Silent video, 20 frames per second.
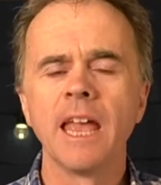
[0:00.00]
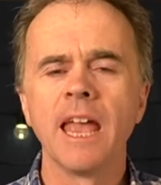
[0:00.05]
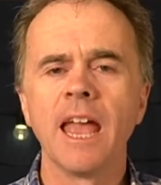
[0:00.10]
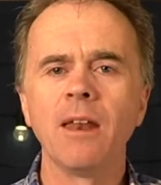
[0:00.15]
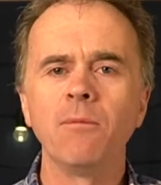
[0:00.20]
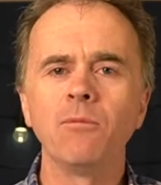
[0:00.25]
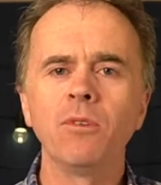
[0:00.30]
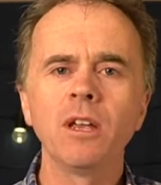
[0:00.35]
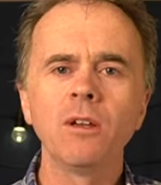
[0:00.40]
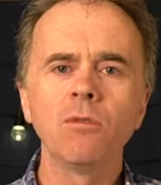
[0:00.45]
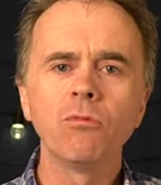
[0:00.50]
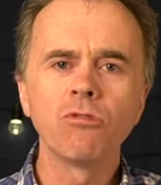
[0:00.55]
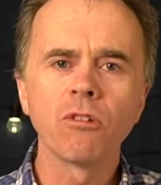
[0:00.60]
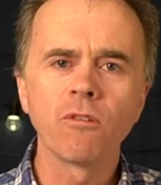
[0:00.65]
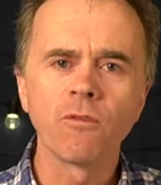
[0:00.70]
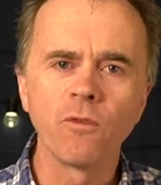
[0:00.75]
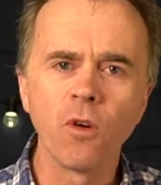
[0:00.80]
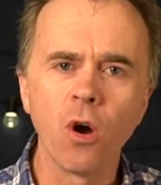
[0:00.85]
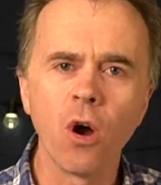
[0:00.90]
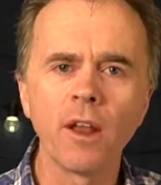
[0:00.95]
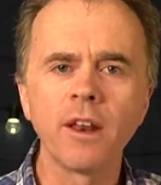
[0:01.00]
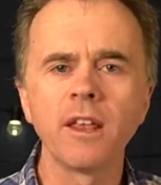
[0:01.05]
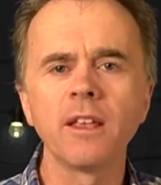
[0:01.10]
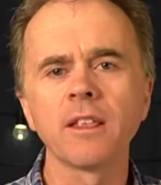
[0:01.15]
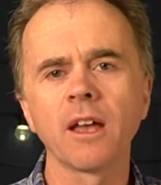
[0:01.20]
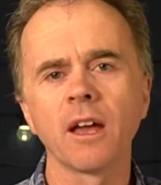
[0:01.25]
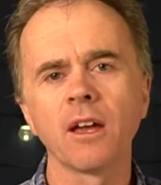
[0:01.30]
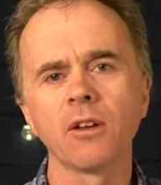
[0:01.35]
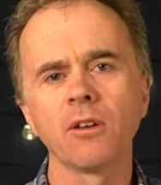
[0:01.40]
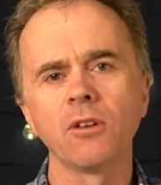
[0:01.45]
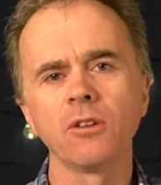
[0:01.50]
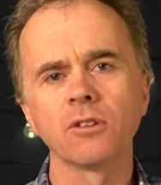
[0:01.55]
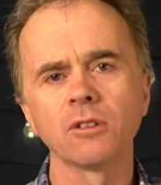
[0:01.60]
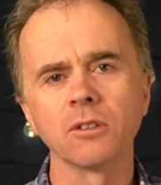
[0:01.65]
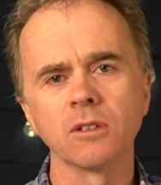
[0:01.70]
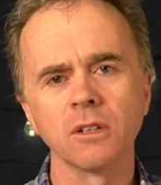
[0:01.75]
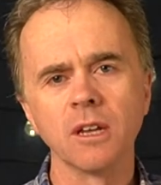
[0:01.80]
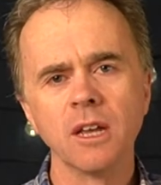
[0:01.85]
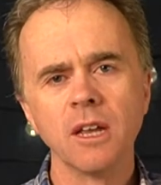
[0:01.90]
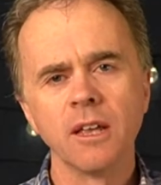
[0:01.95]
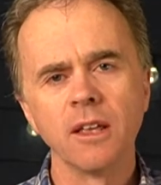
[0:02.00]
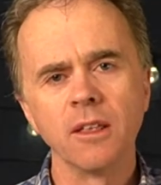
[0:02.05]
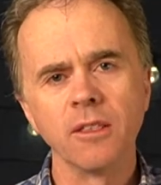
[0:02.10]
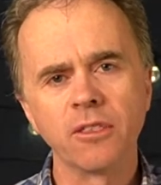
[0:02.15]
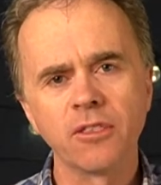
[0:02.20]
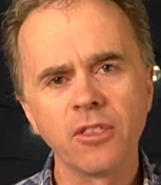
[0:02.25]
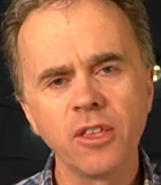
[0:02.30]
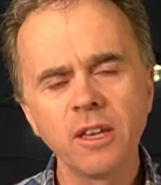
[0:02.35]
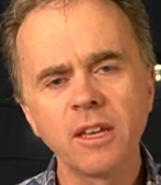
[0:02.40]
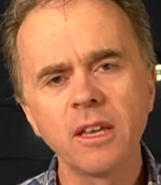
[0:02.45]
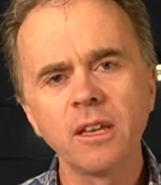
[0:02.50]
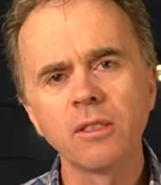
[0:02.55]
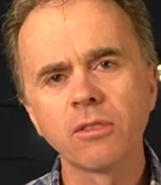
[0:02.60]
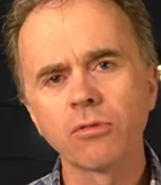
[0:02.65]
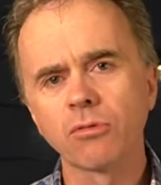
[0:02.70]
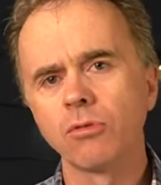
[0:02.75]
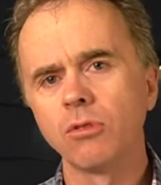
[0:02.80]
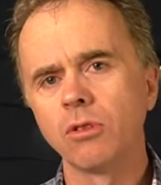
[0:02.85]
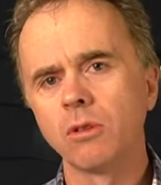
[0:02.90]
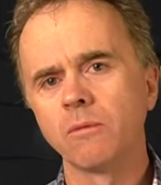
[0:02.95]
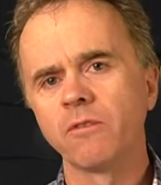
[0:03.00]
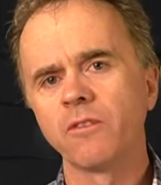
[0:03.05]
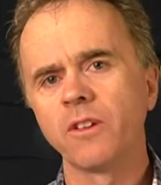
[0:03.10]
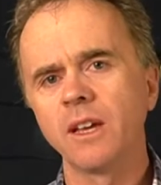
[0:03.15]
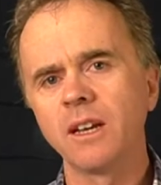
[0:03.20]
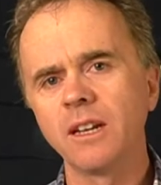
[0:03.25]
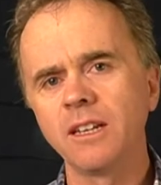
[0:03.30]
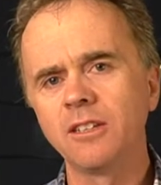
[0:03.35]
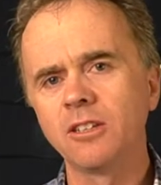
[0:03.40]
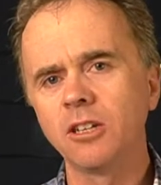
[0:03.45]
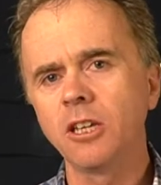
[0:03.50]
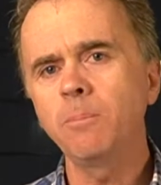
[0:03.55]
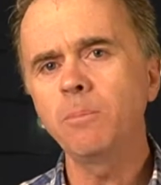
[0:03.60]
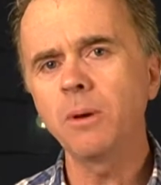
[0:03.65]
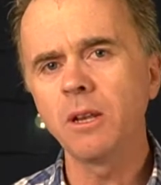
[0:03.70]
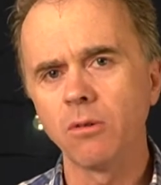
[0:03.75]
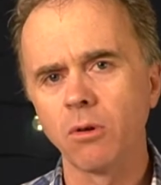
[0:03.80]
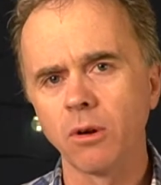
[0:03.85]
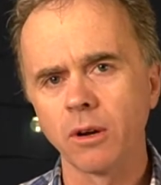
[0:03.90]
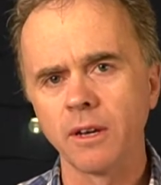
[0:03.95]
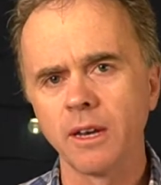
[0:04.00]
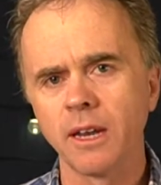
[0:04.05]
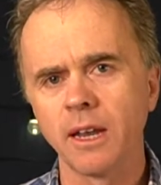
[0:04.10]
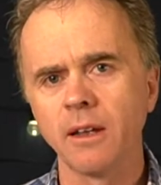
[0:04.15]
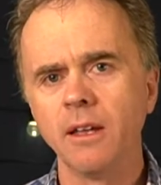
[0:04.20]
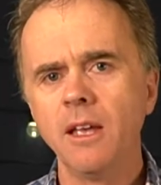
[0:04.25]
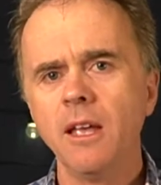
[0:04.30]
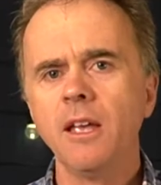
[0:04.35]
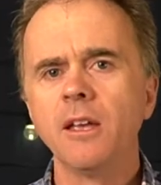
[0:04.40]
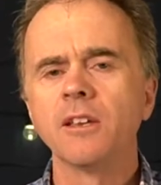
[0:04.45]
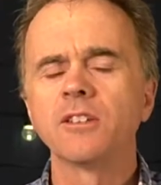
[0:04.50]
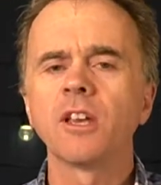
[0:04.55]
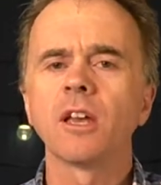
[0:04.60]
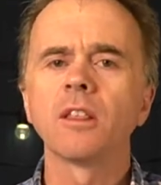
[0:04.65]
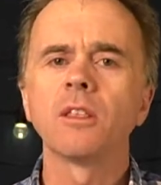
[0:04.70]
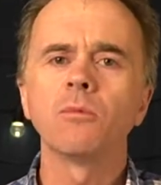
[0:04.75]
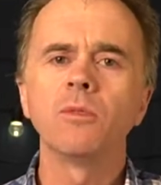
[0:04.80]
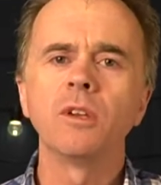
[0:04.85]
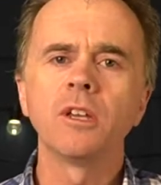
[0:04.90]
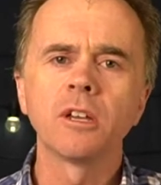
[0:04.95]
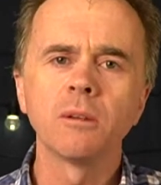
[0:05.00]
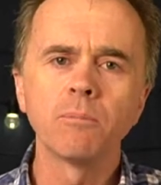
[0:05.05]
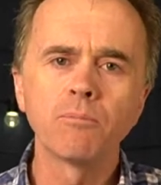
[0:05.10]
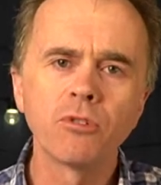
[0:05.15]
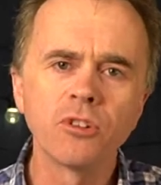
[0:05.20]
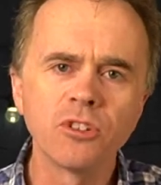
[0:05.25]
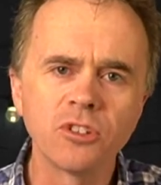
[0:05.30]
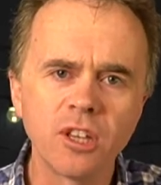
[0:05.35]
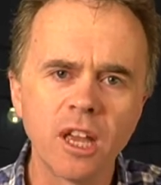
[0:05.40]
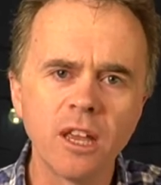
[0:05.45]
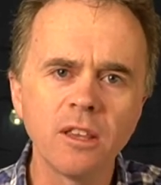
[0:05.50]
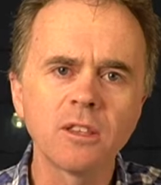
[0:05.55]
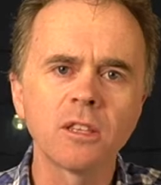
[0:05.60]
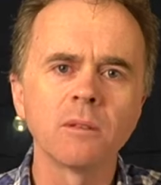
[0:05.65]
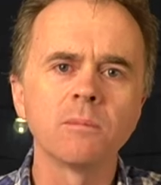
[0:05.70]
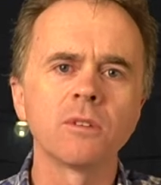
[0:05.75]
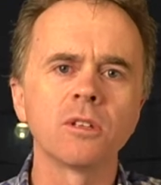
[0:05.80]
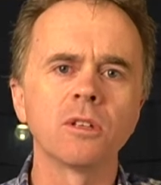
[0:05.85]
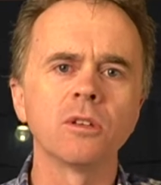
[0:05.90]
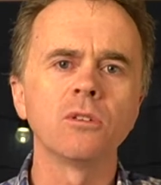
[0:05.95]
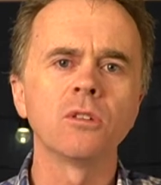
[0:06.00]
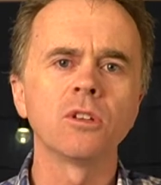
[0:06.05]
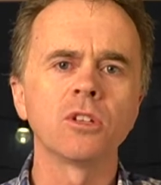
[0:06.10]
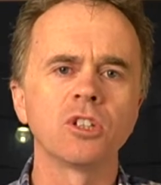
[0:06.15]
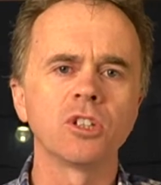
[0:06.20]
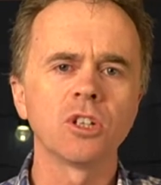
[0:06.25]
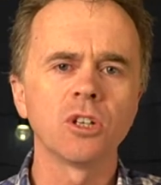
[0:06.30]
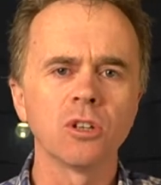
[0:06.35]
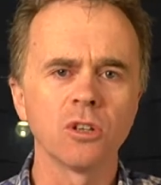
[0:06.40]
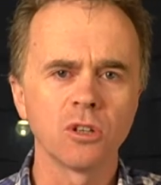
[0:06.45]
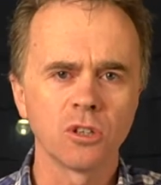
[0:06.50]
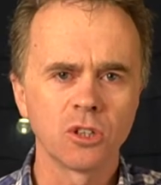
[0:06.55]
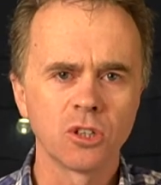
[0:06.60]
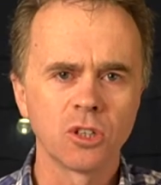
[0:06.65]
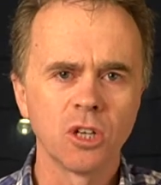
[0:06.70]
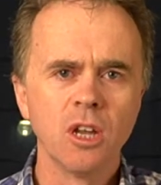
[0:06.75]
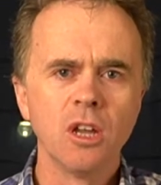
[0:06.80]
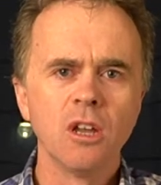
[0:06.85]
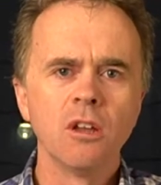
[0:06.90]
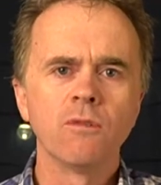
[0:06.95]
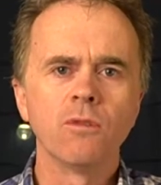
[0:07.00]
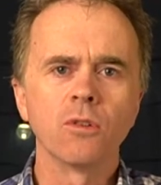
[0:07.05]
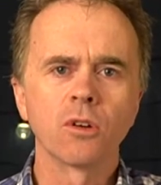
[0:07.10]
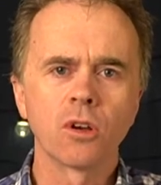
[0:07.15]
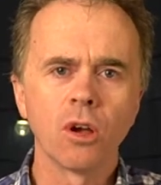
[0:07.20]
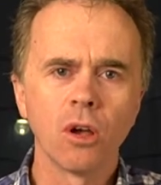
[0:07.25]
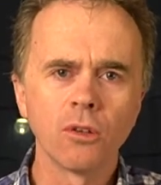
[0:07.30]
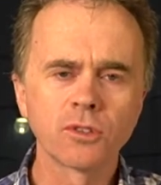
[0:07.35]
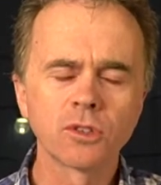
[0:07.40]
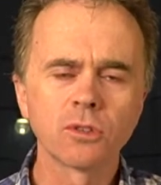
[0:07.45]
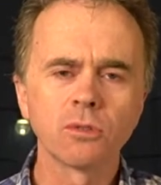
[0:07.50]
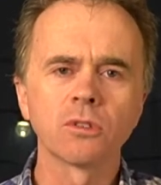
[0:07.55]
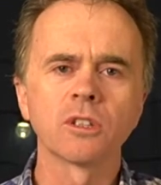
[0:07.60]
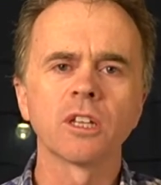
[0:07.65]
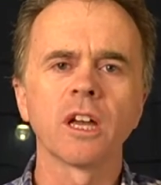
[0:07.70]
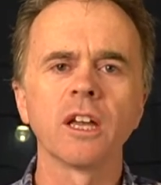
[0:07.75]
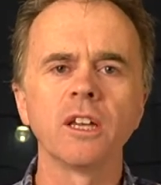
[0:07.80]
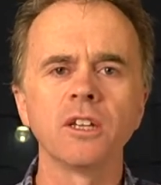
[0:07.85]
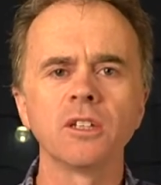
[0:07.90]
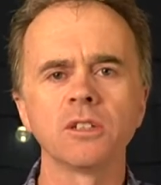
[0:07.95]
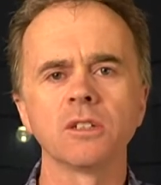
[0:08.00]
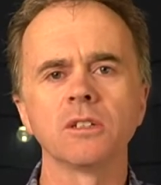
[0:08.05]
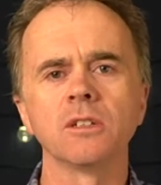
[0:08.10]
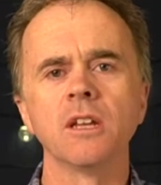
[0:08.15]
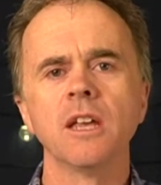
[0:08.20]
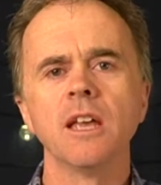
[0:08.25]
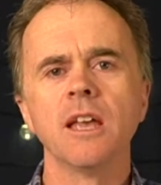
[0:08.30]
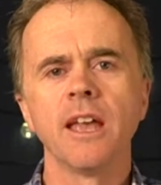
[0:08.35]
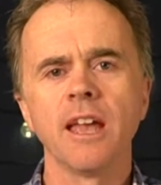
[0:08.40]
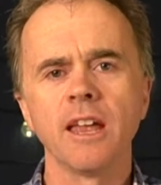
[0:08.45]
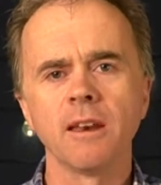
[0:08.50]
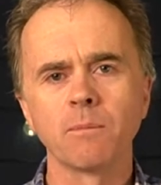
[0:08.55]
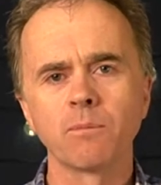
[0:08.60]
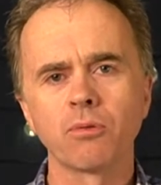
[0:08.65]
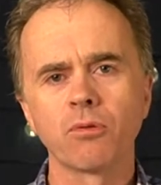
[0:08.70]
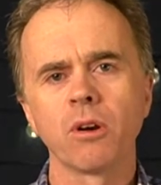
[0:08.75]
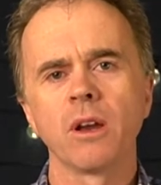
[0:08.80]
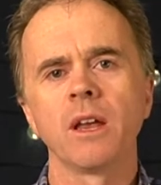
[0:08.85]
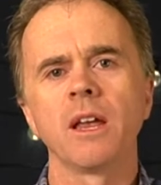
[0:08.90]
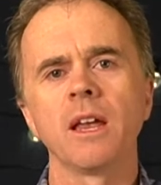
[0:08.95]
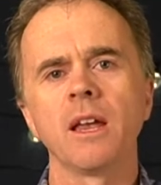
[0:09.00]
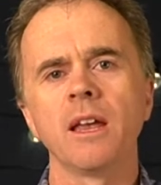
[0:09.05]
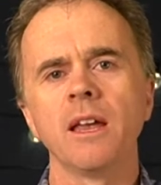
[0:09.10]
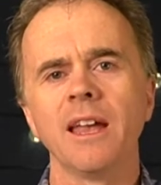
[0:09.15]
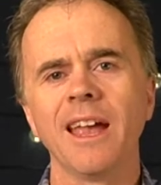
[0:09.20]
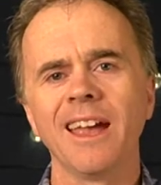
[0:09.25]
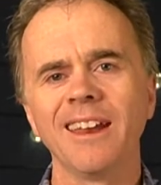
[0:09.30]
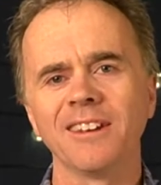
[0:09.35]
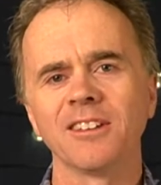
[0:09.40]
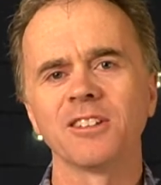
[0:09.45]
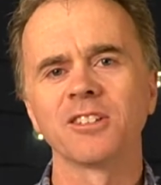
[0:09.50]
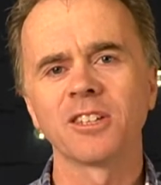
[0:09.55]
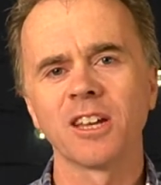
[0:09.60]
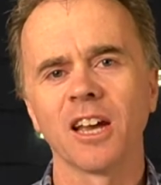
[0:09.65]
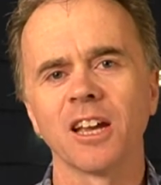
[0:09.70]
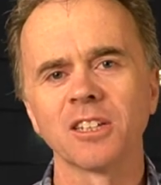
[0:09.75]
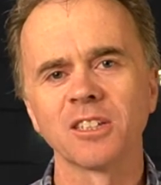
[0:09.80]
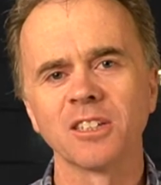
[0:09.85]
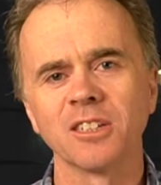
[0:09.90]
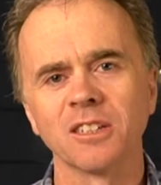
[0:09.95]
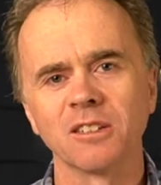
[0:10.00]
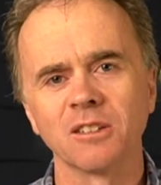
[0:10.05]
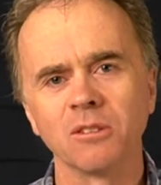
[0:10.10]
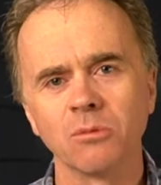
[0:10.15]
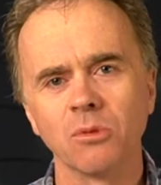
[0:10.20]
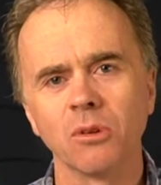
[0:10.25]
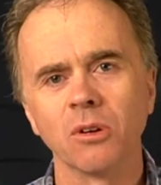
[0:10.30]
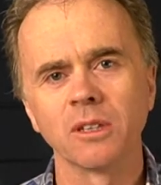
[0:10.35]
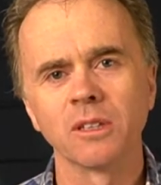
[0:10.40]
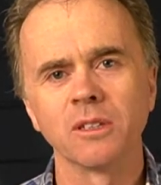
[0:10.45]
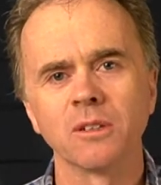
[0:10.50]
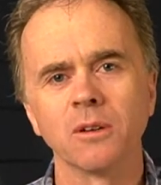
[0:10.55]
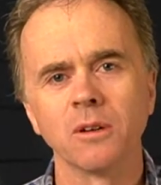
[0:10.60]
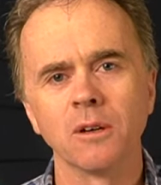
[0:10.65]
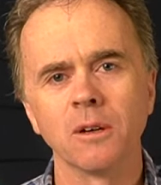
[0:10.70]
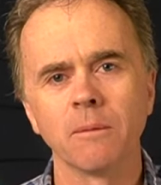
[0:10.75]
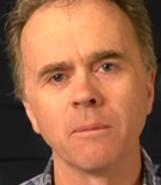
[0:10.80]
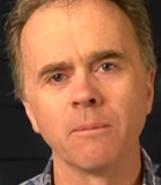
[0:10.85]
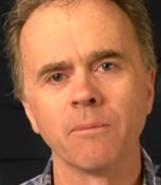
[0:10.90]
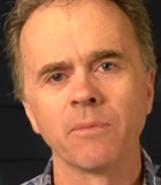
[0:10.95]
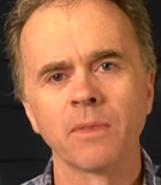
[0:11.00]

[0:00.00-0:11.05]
And we're refining those and thinking through them fairly deeply right now so that we can present them to the church for consultation and prayer and discussion at the right time.